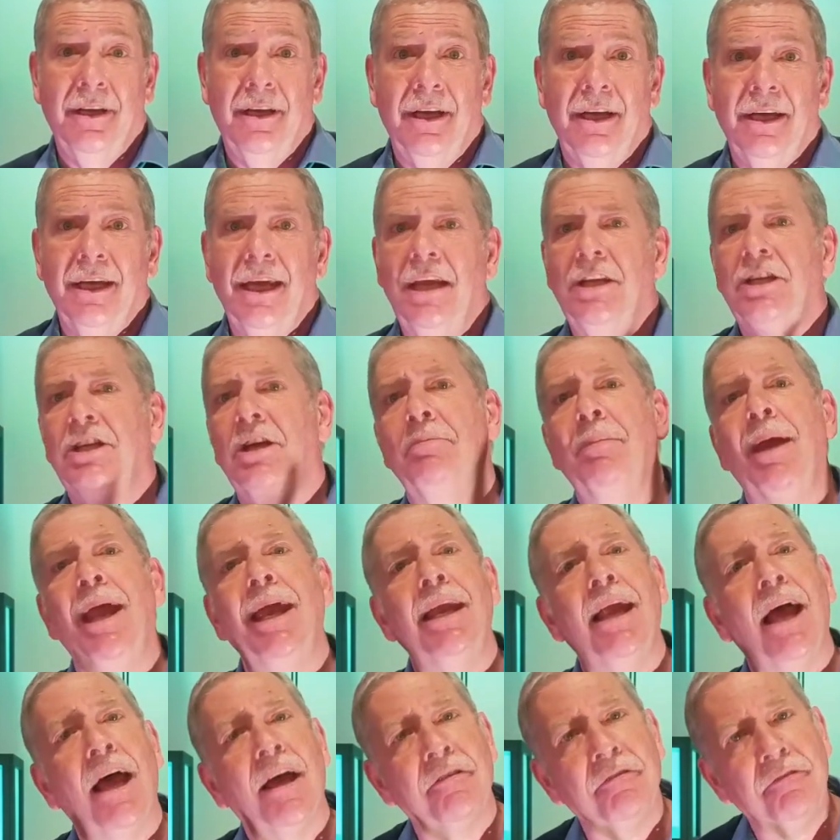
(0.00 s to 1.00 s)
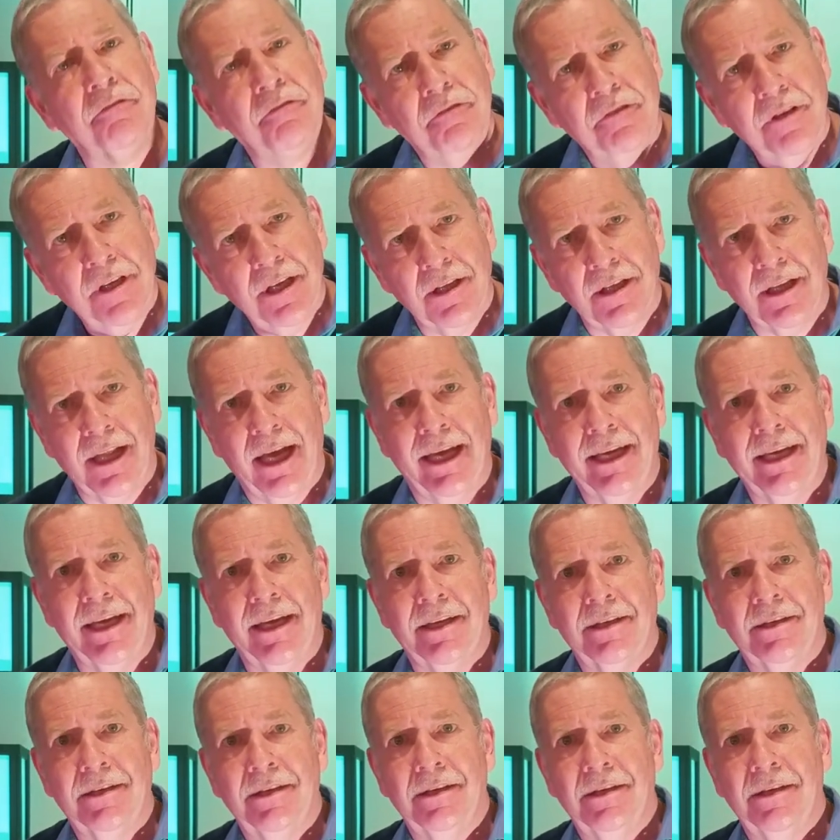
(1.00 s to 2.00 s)
Again, you may not feel like it,
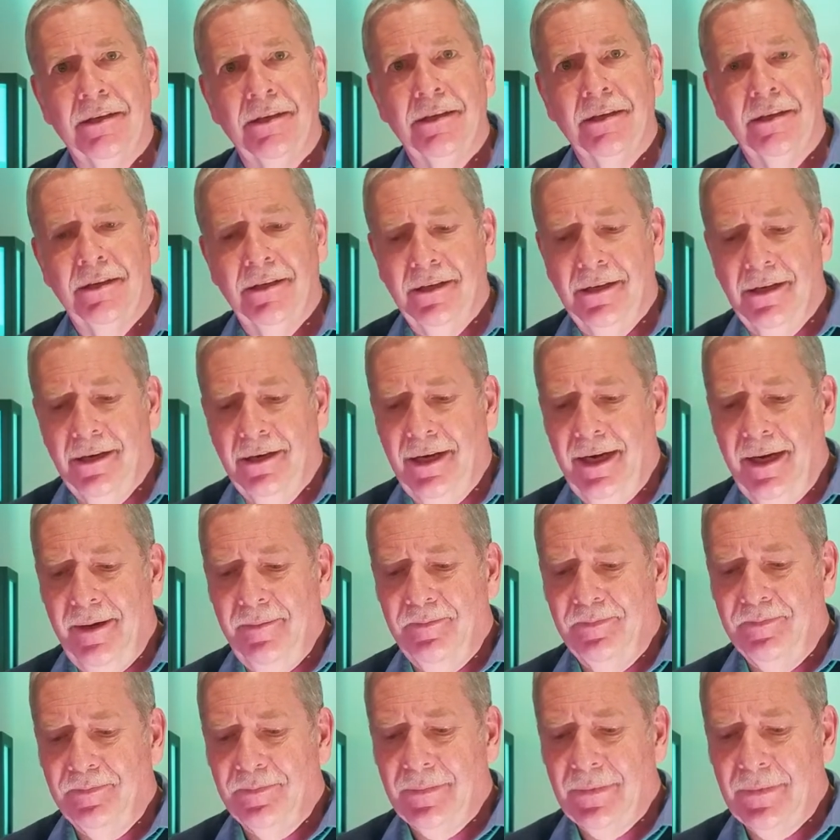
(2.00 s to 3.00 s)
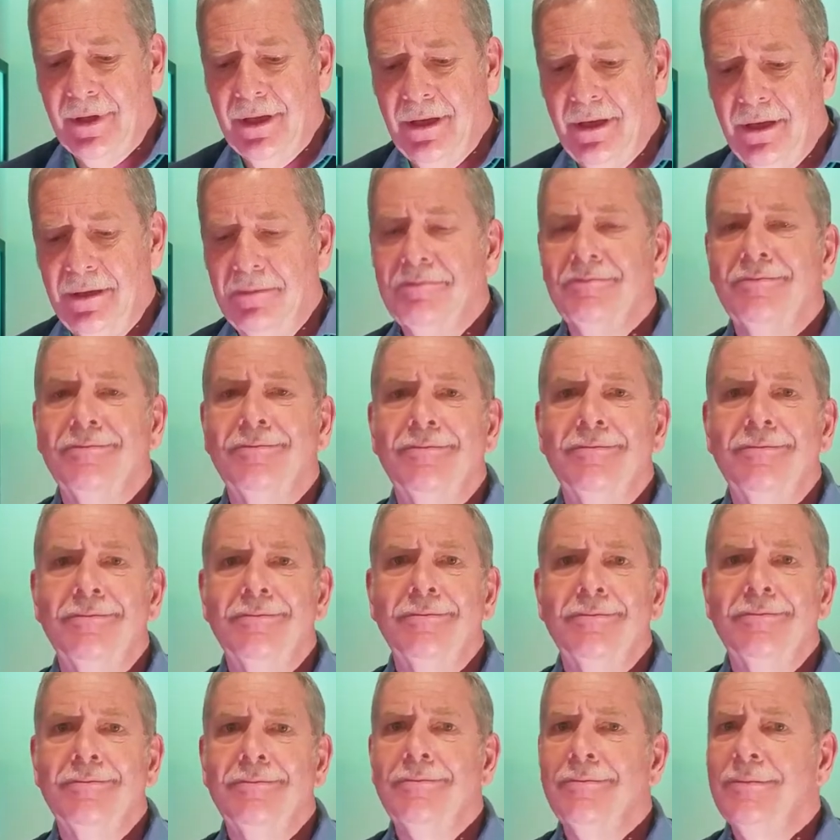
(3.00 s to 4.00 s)
all right?
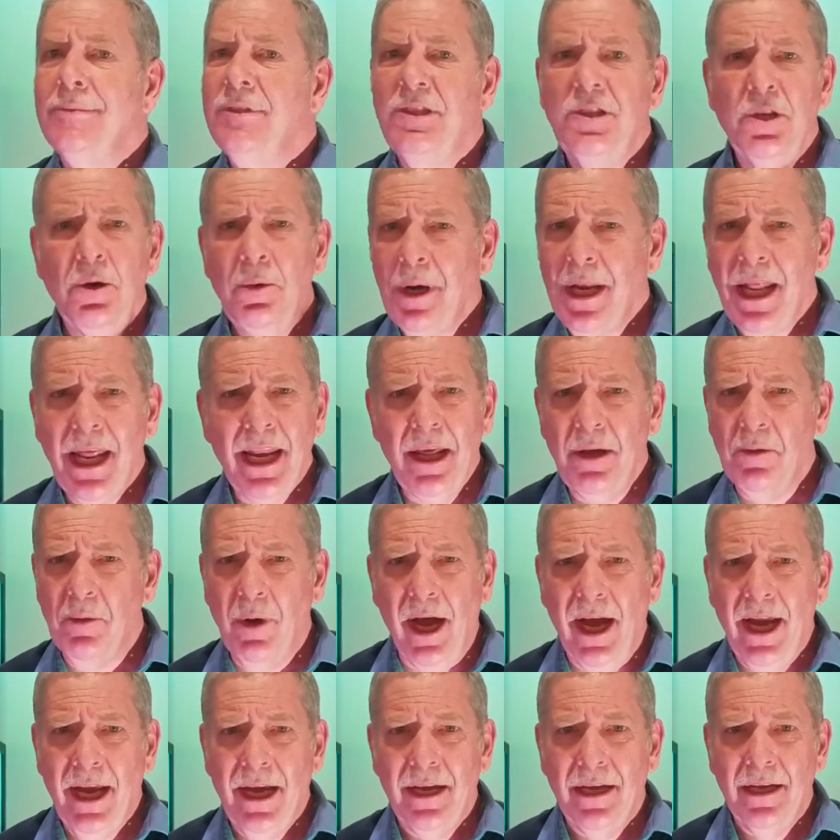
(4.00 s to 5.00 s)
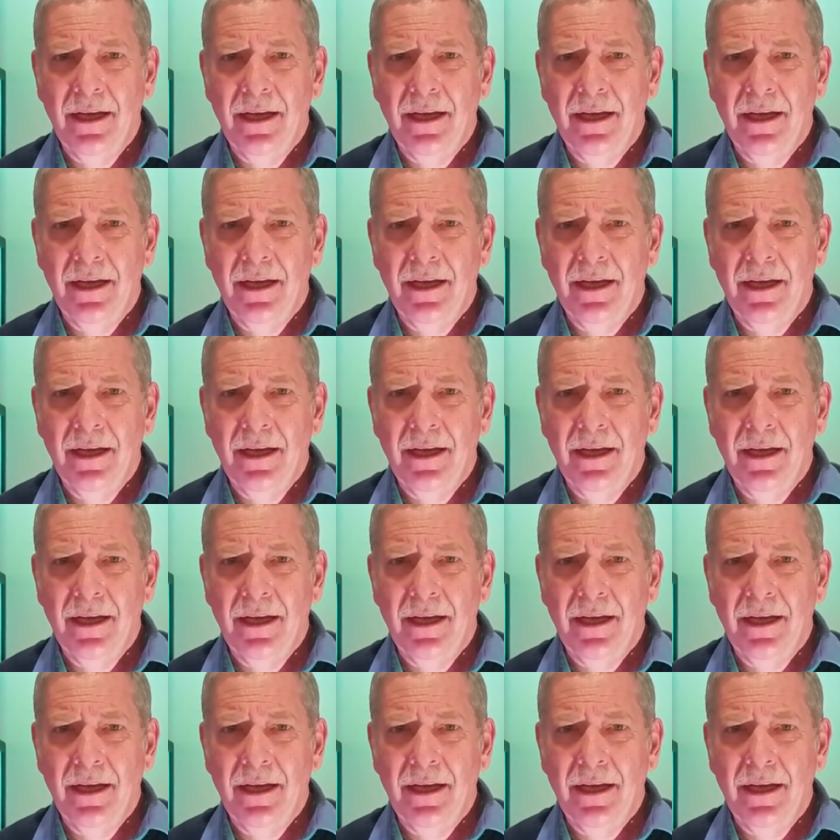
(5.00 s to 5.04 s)
Do it anyway.